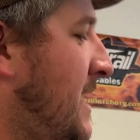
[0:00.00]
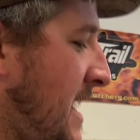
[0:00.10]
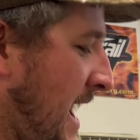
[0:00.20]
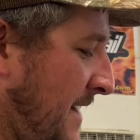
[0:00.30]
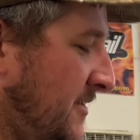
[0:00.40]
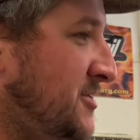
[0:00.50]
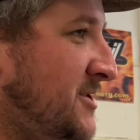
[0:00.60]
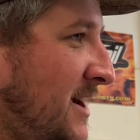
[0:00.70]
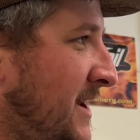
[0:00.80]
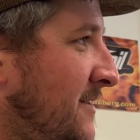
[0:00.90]
I haven't
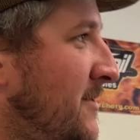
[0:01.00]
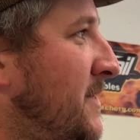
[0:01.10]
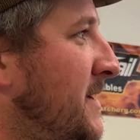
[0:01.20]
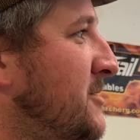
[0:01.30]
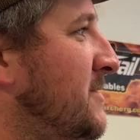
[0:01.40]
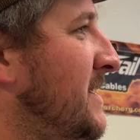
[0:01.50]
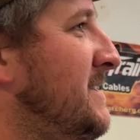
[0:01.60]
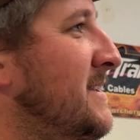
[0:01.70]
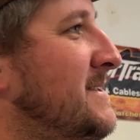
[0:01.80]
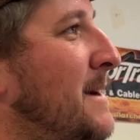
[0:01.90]
shot it with this release
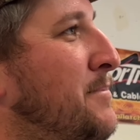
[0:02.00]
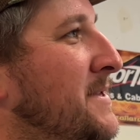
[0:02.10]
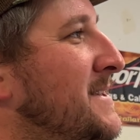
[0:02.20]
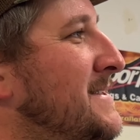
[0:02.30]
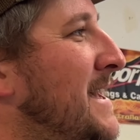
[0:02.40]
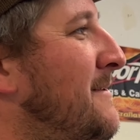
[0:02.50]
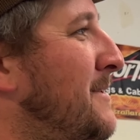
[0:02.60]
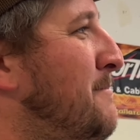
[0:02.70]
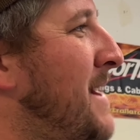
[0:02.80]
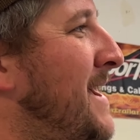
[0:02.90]
since I put
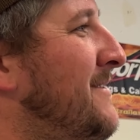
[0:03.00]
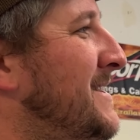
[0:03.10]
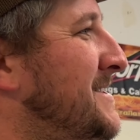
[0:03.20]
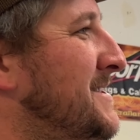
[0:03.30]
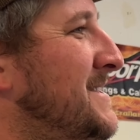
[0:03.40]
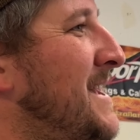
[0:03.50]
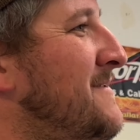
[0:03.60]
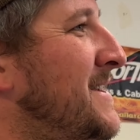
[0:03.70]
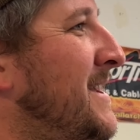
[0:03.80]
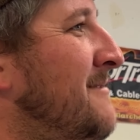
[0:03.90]
the poundage to 70.